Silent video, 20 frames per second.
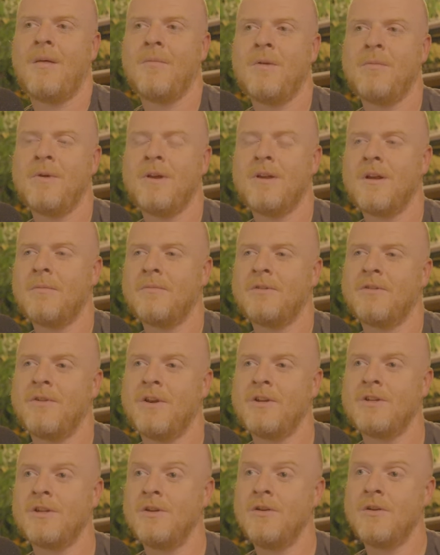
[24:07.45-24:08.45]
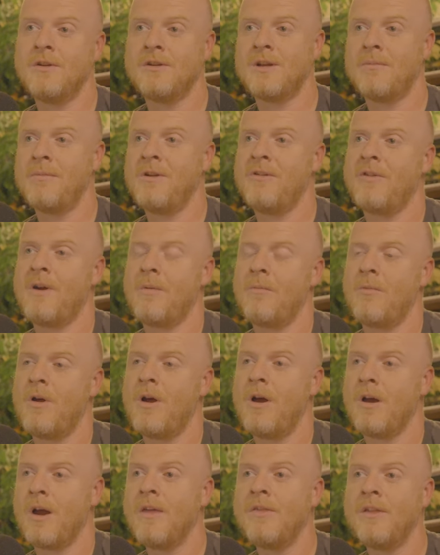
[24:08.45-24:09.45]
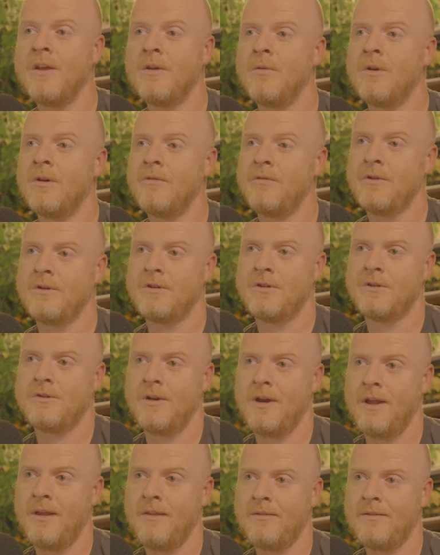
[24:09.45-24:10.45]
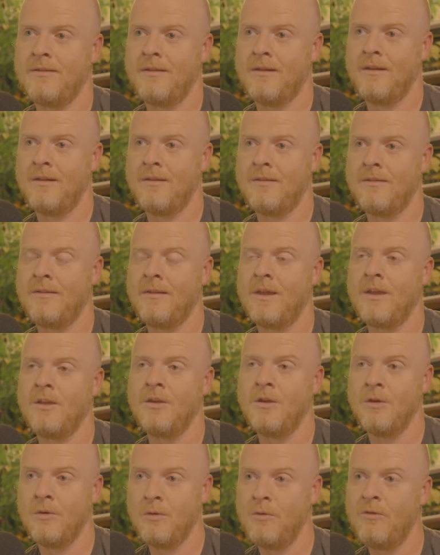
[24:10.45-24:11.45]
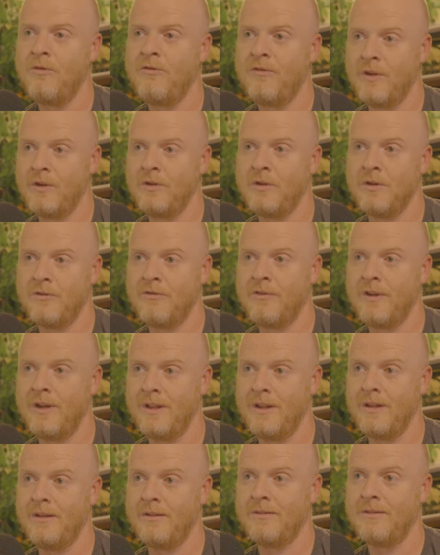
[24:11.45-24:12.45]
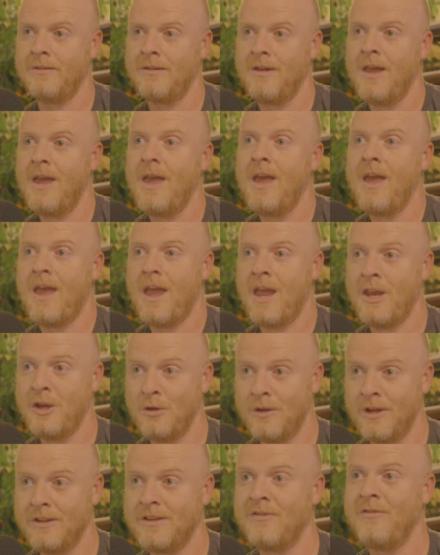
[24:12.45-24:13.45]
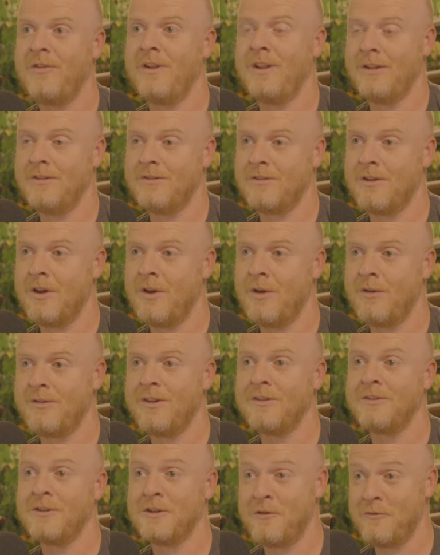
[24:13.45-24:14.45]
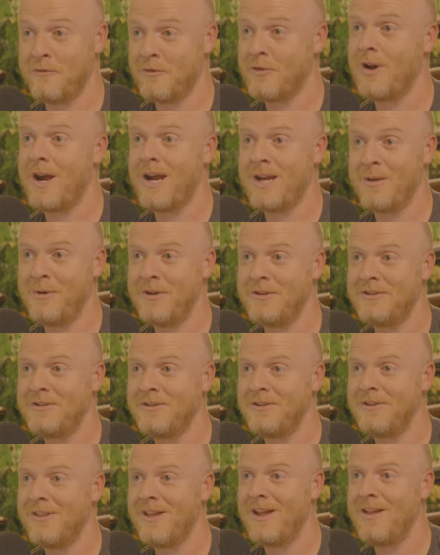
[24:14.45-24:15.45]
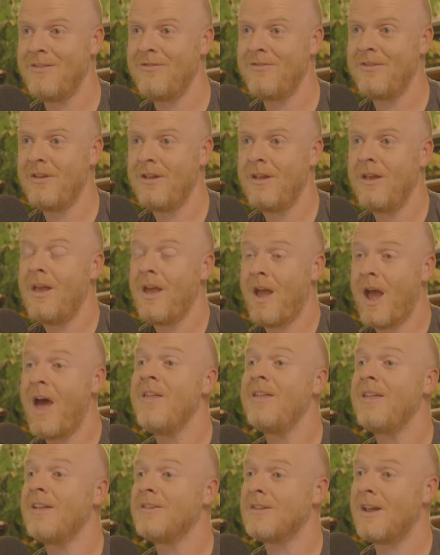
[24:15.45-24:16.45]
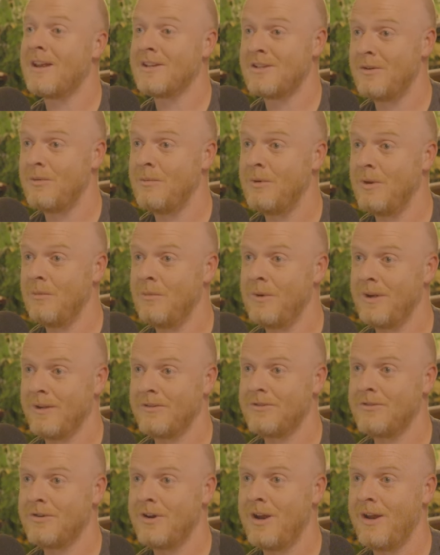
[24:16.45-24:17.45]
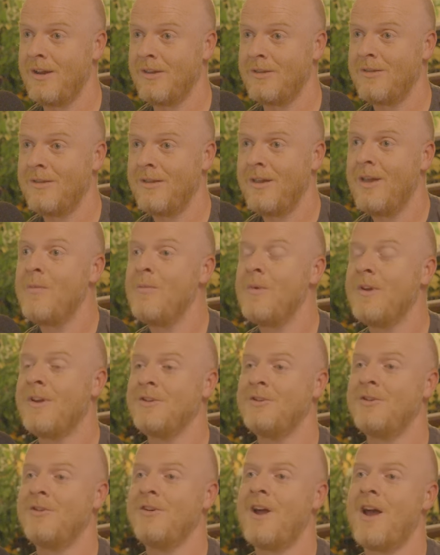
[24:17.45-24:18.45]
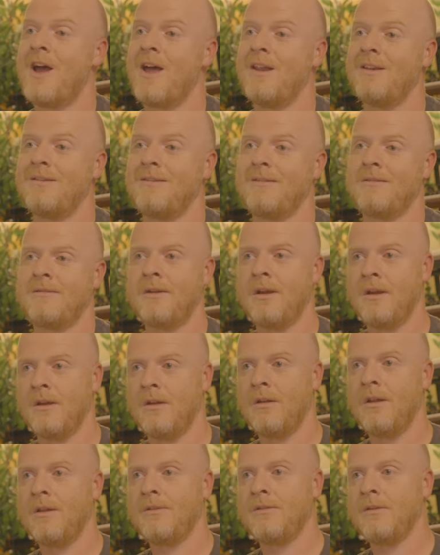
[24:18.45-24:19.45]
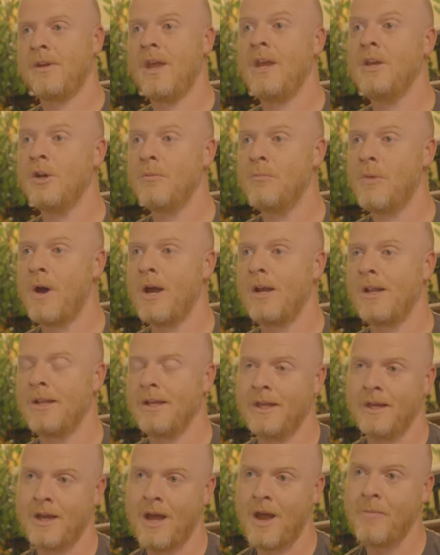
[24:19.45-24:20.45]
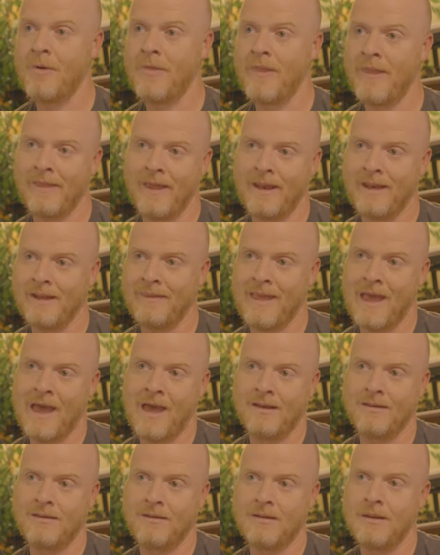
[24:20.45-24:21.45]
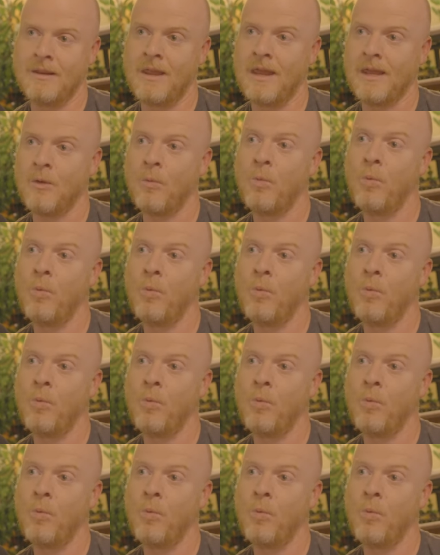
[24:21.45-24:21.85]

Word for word: I'm going to make an observation. You can tell me if I'm wrong. I think one of your strengths is that you feel your feelings and you let the feelings go. It sounds like you've cried a bunch in your life. I think that's actually a real big strength because you're not saying, oh, that's okay. And you're bottling it up and then letting that like